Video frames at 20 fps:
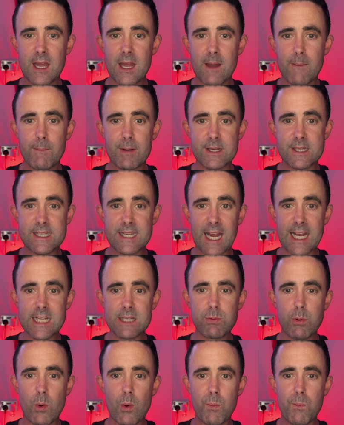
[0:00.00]
but
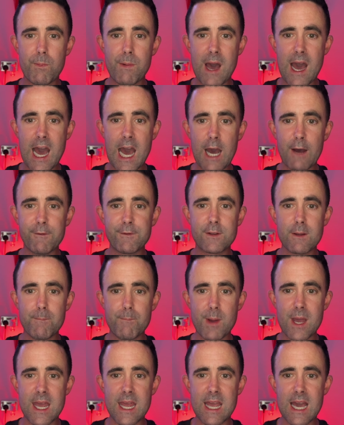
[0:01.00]
Saints will have to
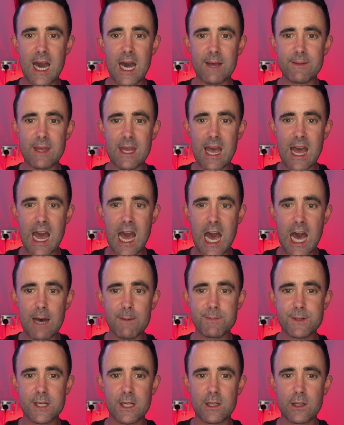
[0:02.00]
be at their
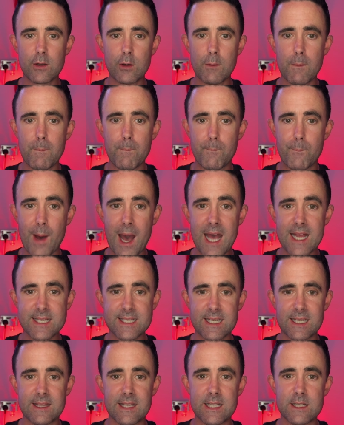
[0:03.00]
absolute
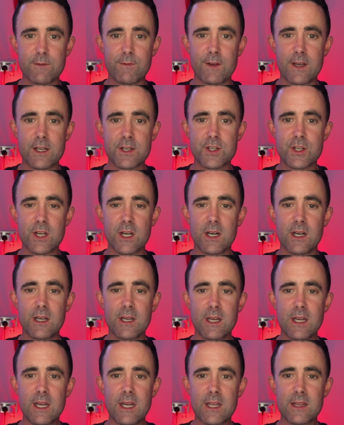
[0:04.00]
best in this fixture.
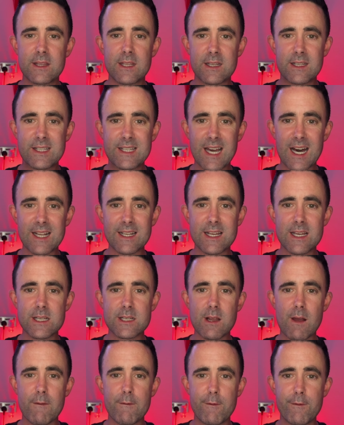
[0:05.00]
The Gunners
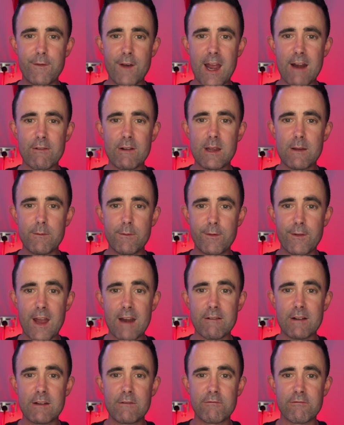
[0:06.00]
very,
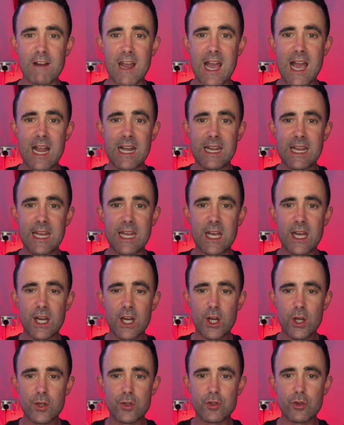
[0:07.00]
very rarely
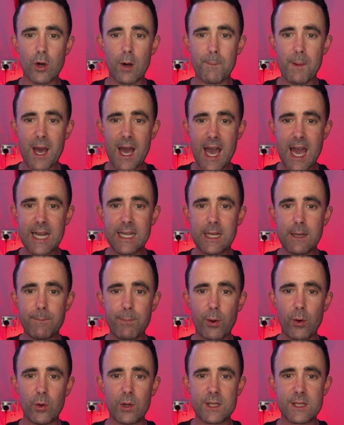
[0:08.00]
drop any
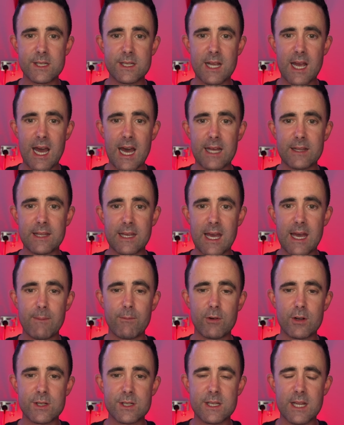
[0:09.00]
points at the
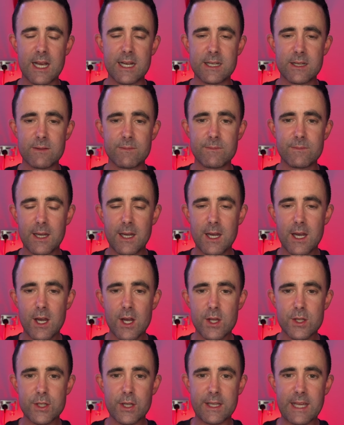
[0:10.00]
Emirates Stadium.
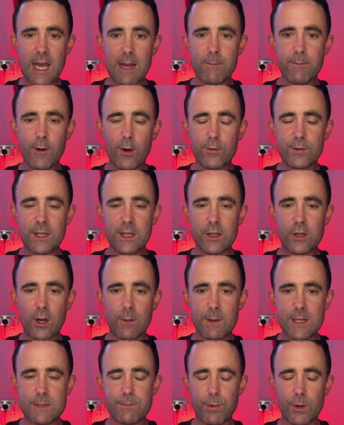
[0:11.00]
So get involved in the
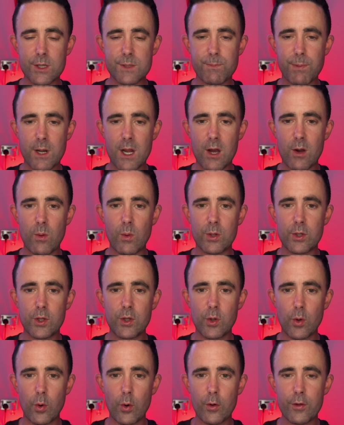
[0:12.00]
comments box below. I want
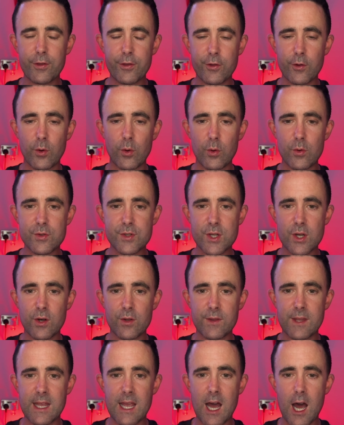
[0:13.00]
your thoughts
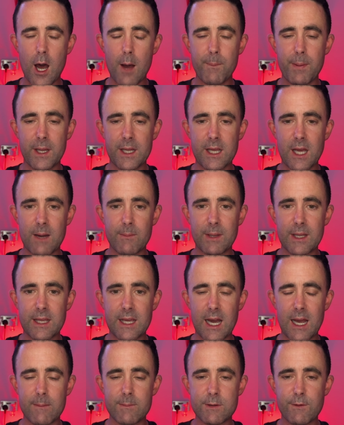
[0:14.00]
on the up-and-coming
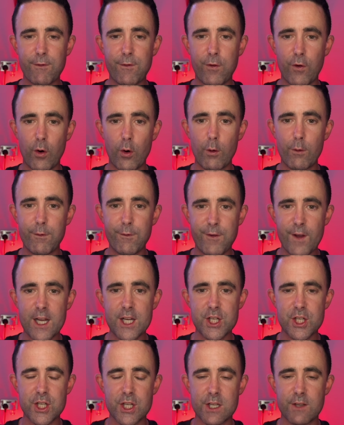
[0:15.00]
games. 4
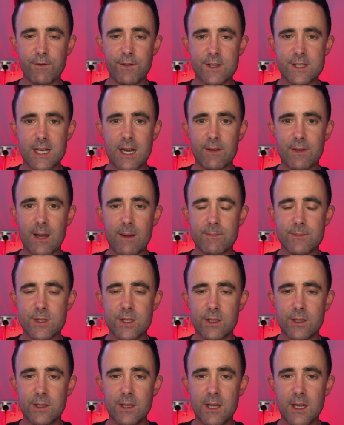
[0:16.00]
fixtures for
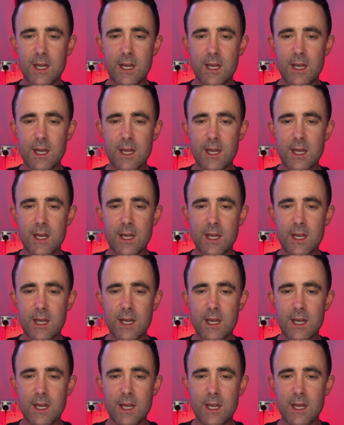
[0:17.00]
Southampton,